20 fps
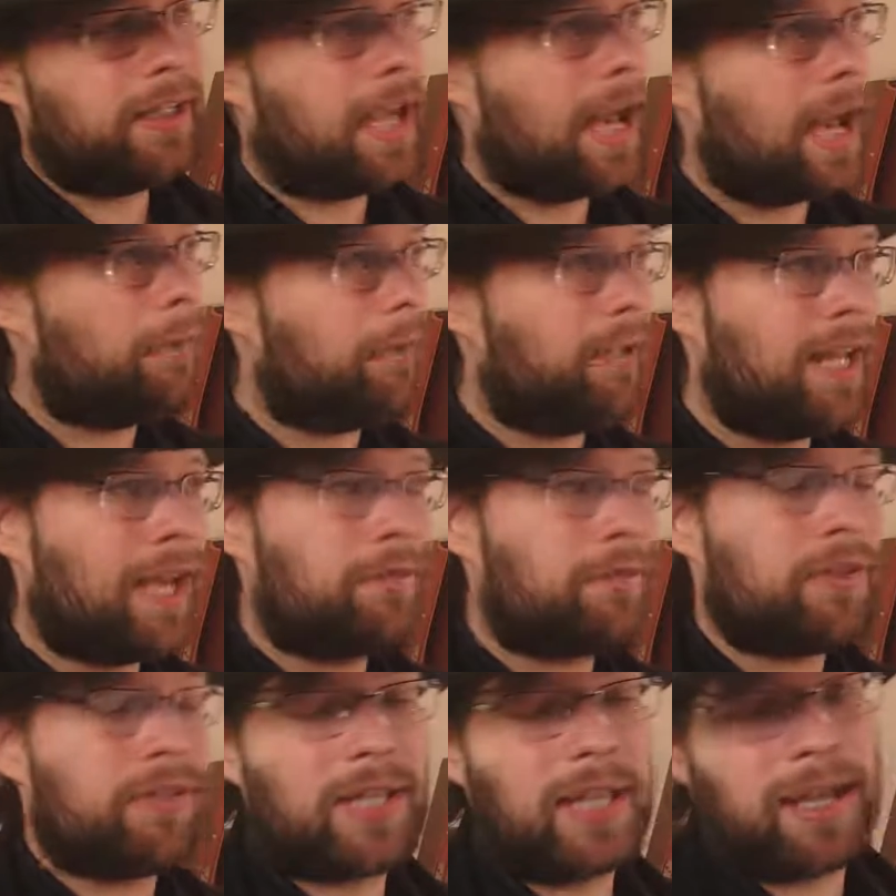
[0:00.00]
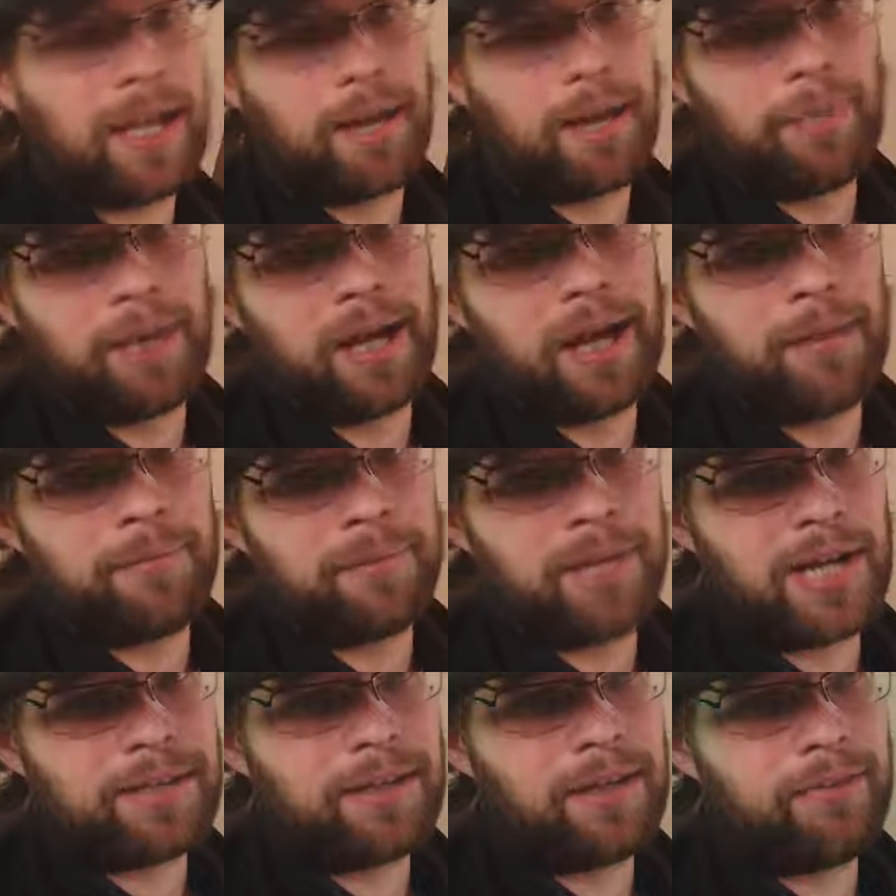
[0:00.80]
I will never sell out my
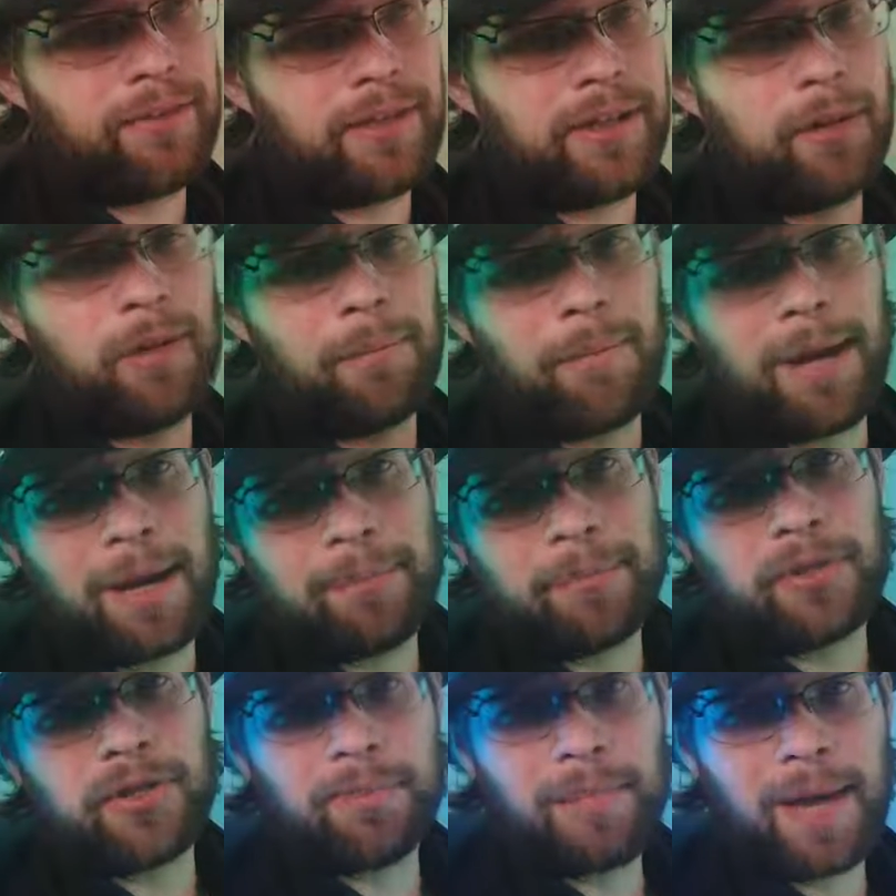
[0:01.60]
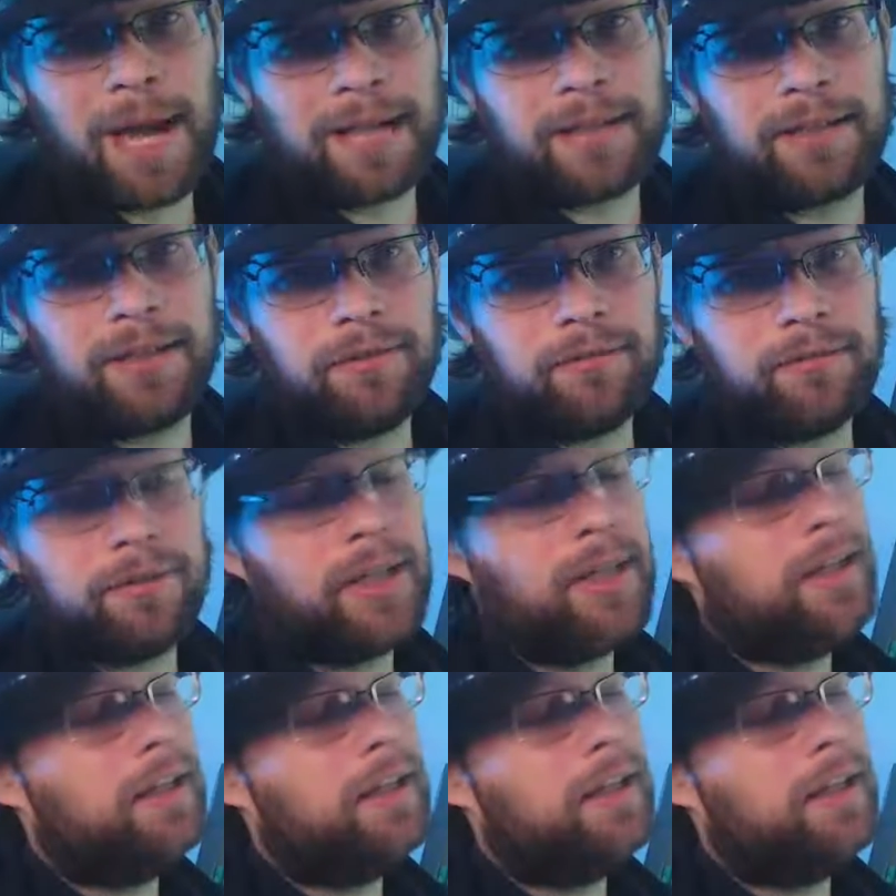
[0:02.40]
objectivity or my perspective.